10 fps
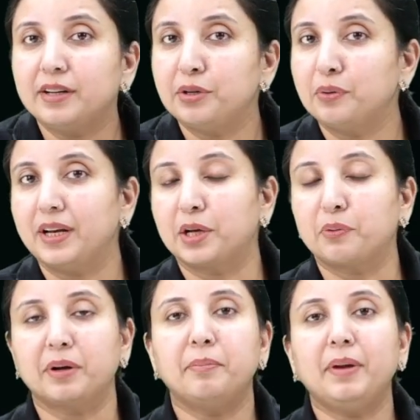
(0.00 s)
into a
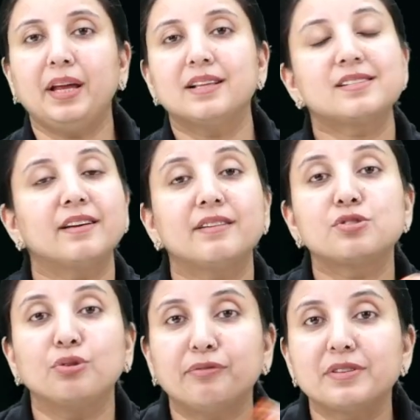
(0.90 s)
liquid, means there
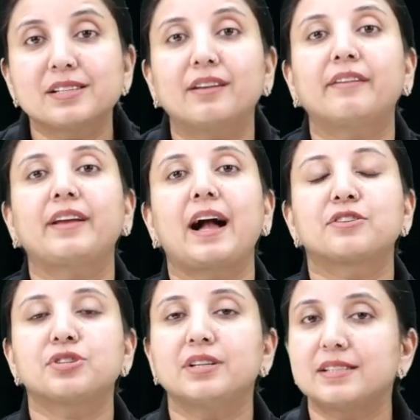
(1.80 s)
is no physical
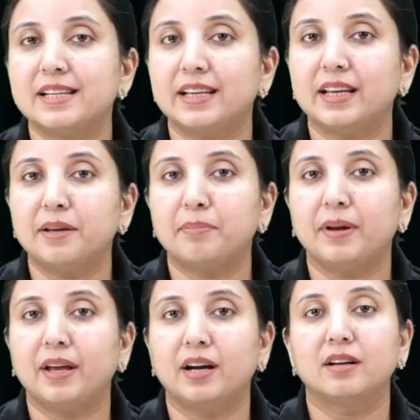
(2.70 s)
reaction is taking
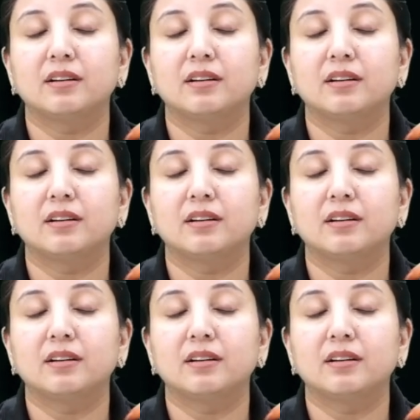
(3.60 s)
place,